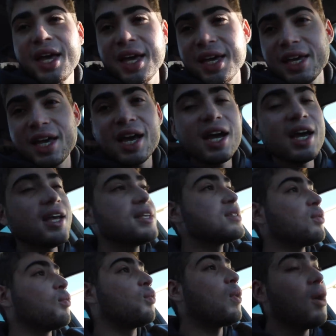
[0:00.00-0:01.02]
Hey
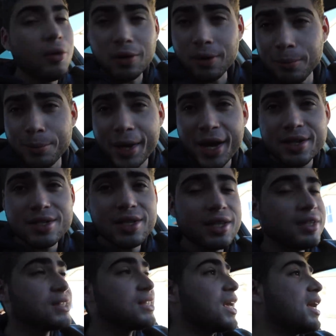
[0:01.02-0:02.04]
guys, welcome back to
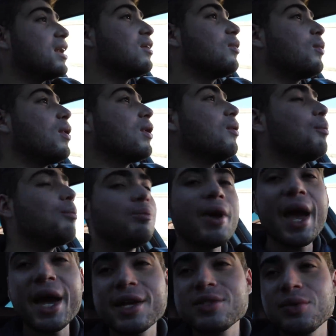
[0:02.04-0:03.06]
the channel. Welcome
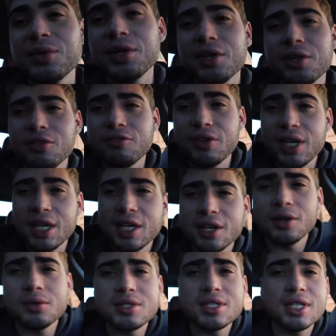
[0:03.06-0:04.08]
back to another
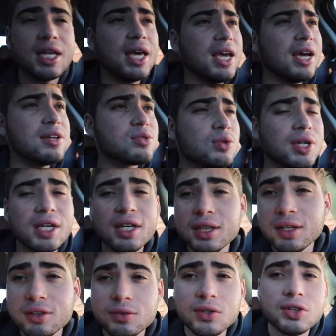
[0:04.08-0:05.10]
video. Today guys, we're in
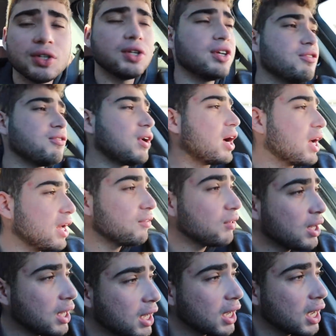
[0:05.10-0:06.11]
the 335
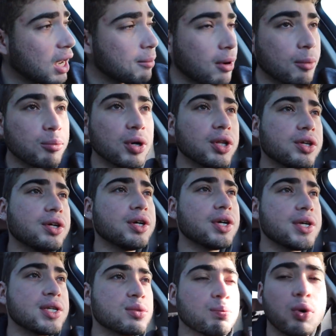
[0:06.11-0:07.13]
and my brother
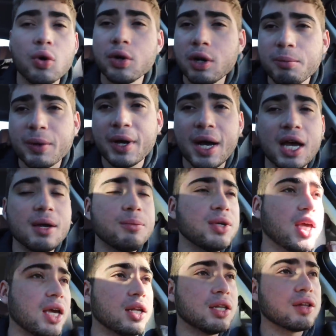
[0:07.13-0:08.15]
is pulling up behind
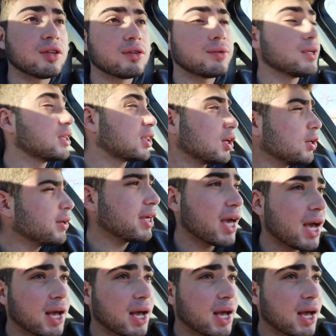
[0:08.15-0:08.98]
me in the 330